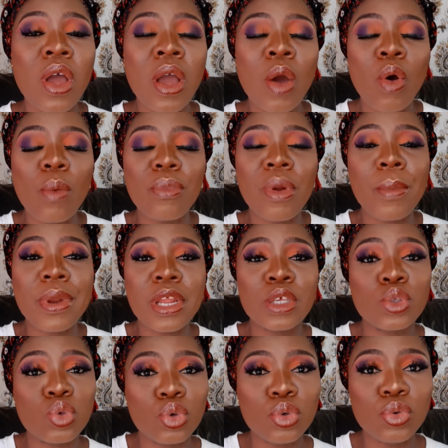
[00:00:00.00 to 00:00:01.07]
home
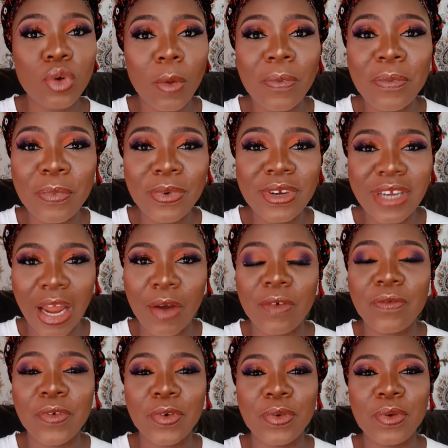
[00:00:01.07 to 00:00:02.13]
remedies to drop down
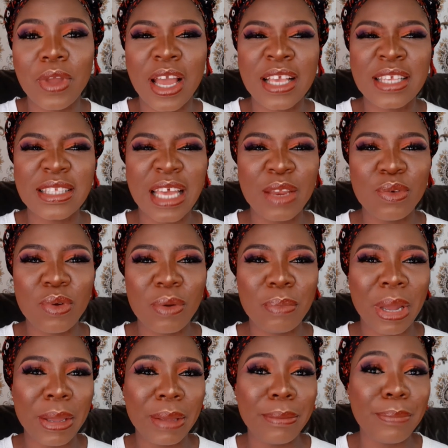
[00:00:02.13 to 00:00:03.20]
for you guys. I know
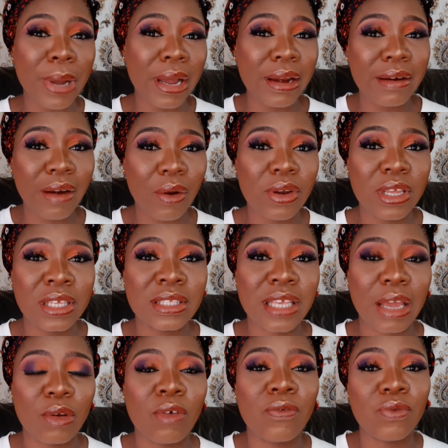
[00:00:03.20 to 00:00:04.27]
my background is
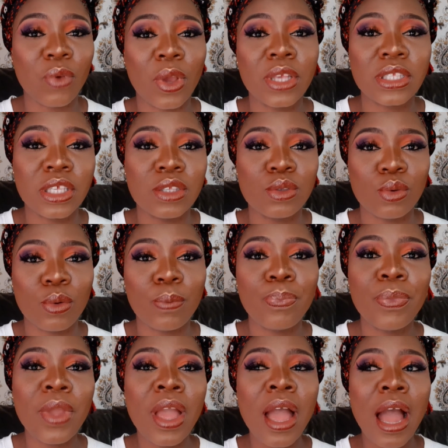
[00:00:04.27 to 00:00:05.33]
kind of noisy, so
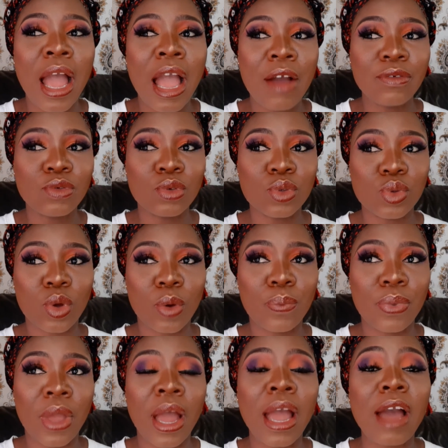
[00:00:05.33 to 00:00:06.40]
I have to stop
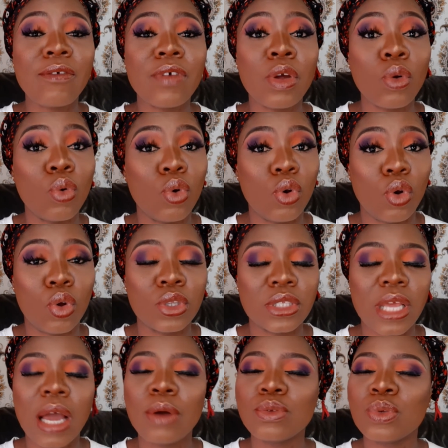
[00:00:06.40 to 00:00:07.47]
here. I have a whole lot:
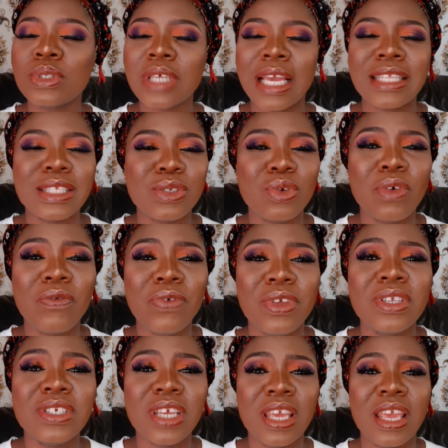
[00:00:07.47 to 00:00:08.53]
how to tighten your
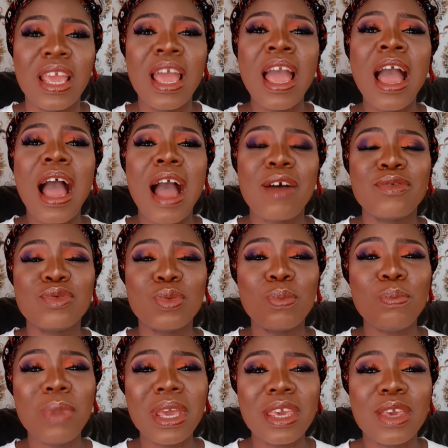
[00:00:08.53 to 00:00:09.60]
VJ, how to
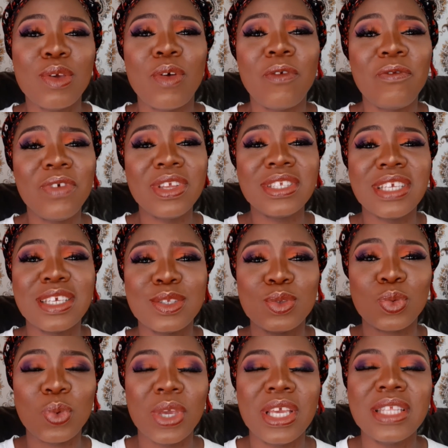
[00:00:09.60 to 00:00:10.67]
make your VJ
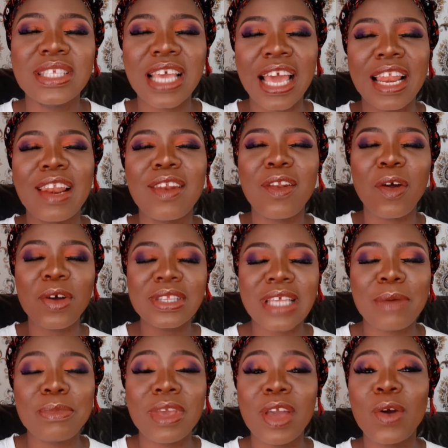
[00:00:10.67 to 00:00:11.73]
sweet, a lot,
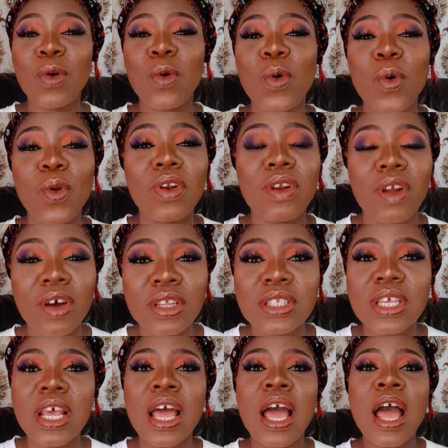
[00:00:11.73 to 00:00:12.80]
I mean a whole
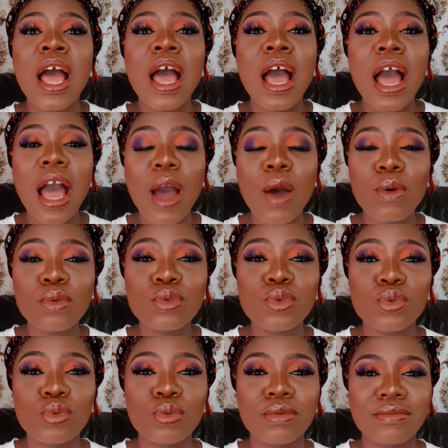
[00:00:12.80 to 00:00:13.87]
lot. How
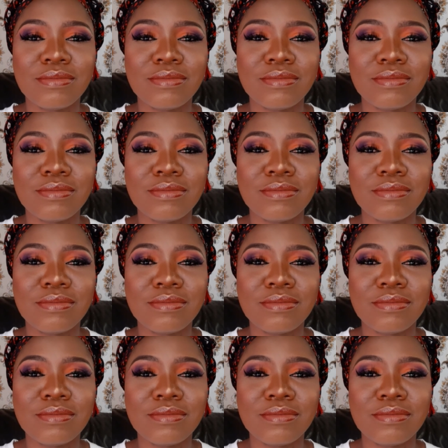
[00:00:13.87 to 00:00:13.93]
to,